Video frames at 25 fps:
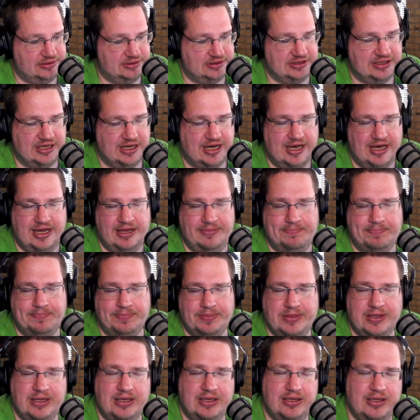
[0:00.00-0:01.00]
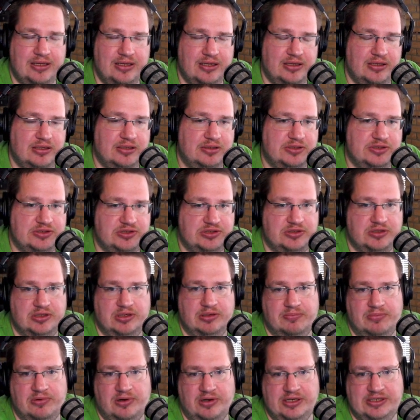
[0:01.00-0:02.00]
time, uh,
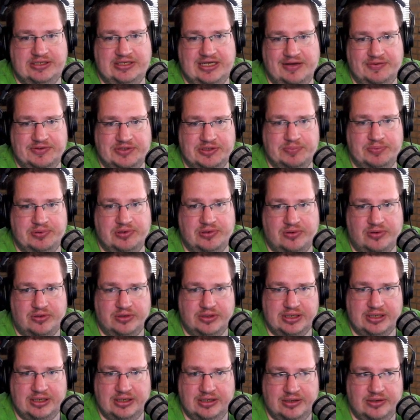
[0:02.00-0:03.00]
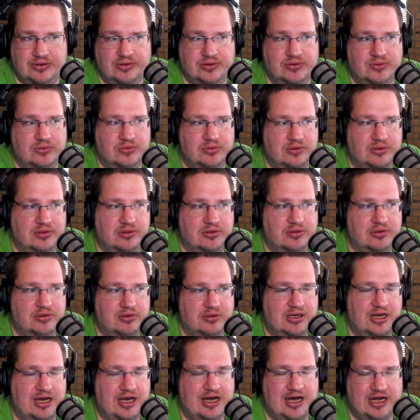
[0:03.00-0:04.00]
monetary support, you know, uh,
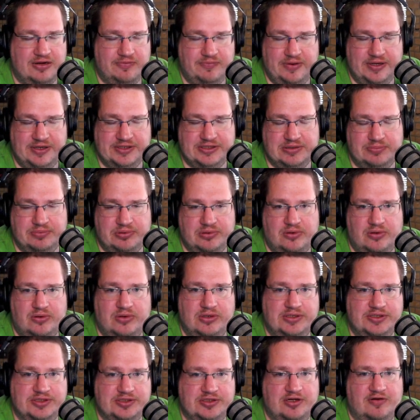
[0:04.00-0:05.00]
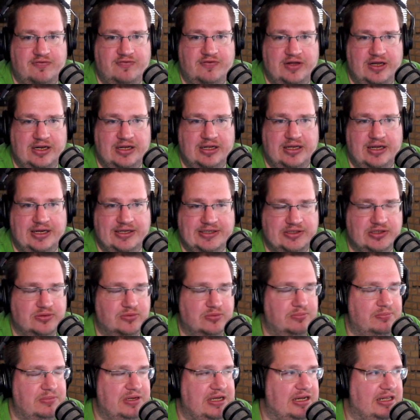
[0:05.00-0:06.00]
hardware support and stuff like that. So
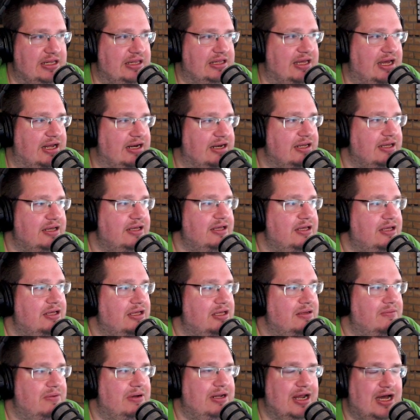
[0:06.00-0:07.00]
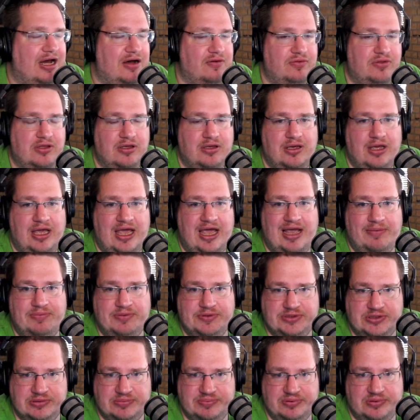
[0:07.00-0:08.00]
meaning that without the Apple
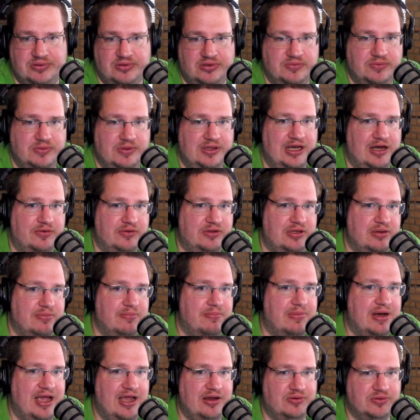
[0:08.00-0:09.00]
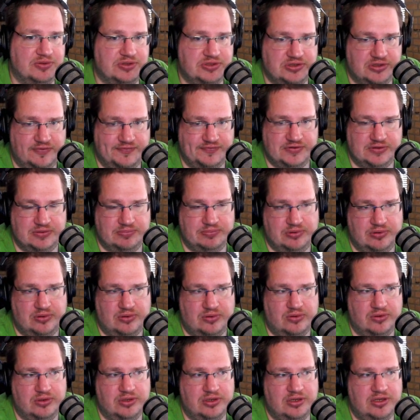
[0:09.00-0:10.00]
support, without the Microsoft
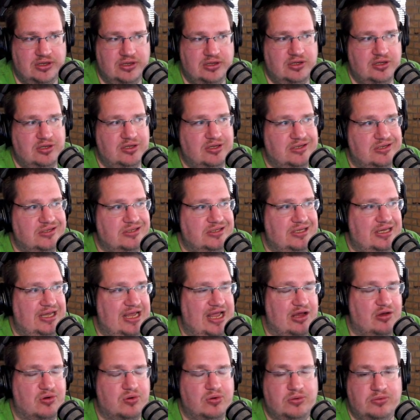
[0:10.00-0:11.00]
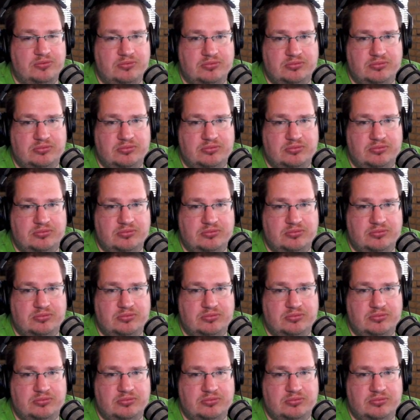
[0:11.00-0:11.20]
support, it could